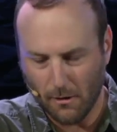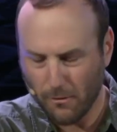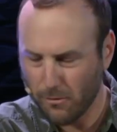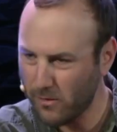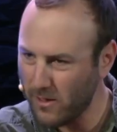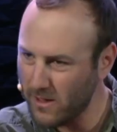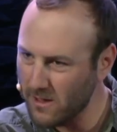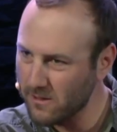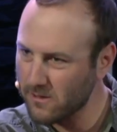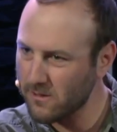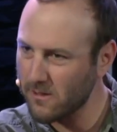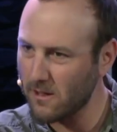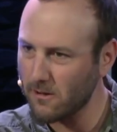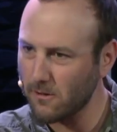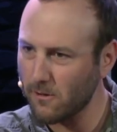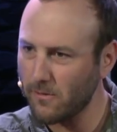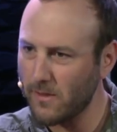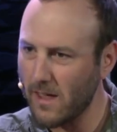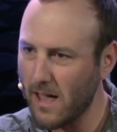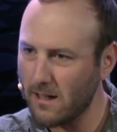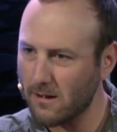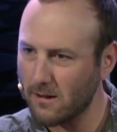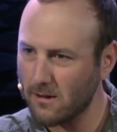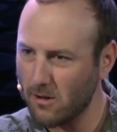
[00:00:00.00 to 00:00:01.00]
are things
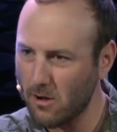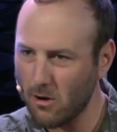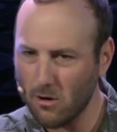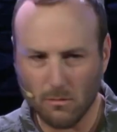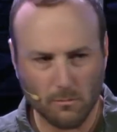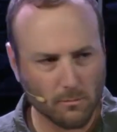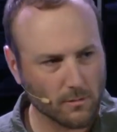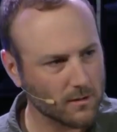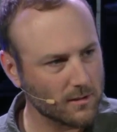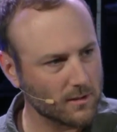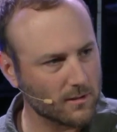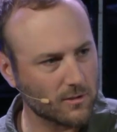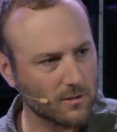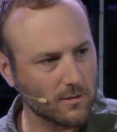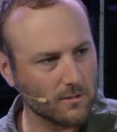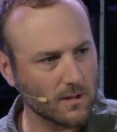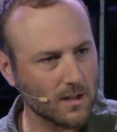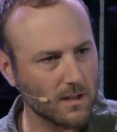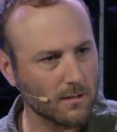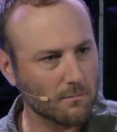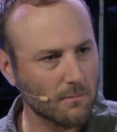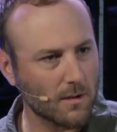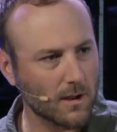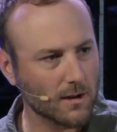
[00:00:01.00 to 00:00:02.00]
settled down at home or did you
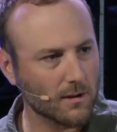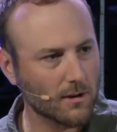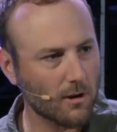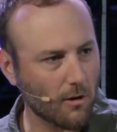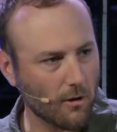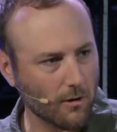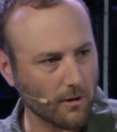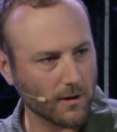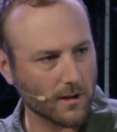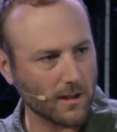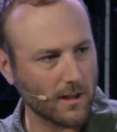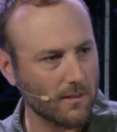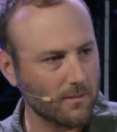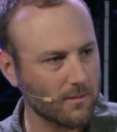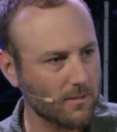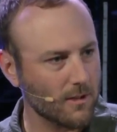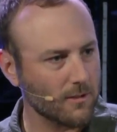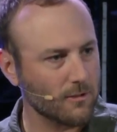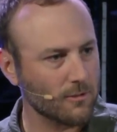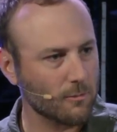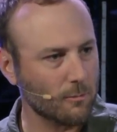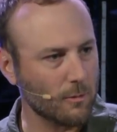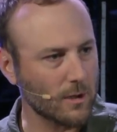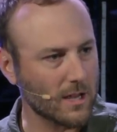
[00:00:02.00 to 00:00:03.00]
need my car again
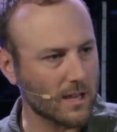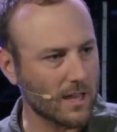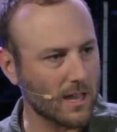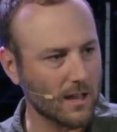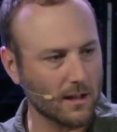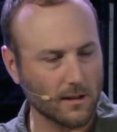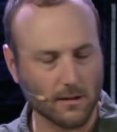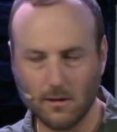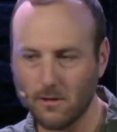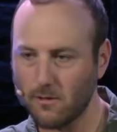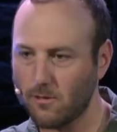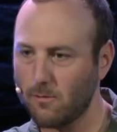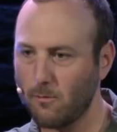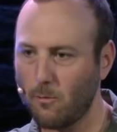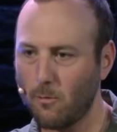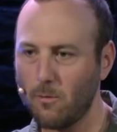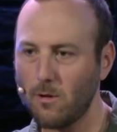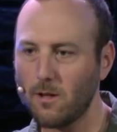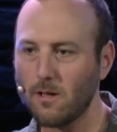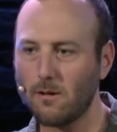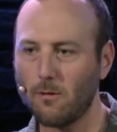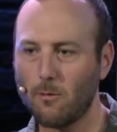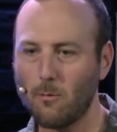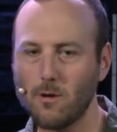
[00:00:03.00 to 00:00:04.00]
this weekend? Because
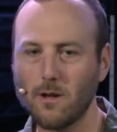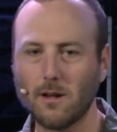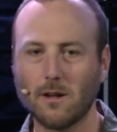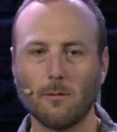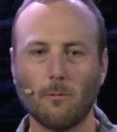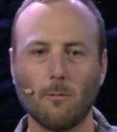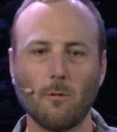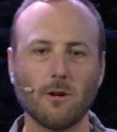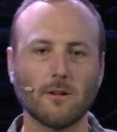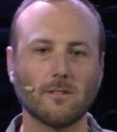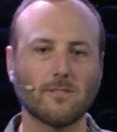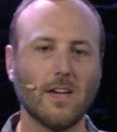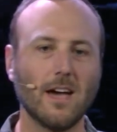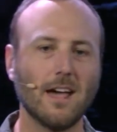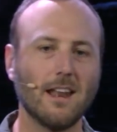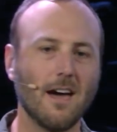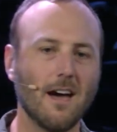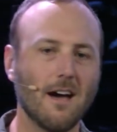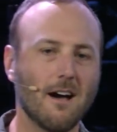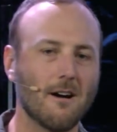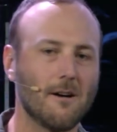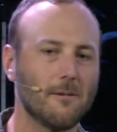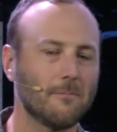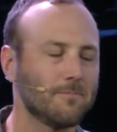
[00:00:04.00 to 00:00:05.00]
we, we could work that
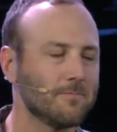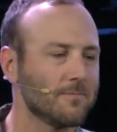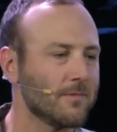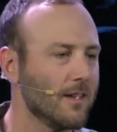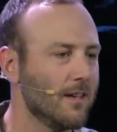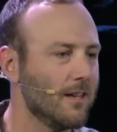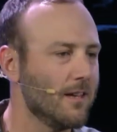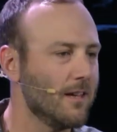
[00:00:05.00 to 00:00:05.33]
out.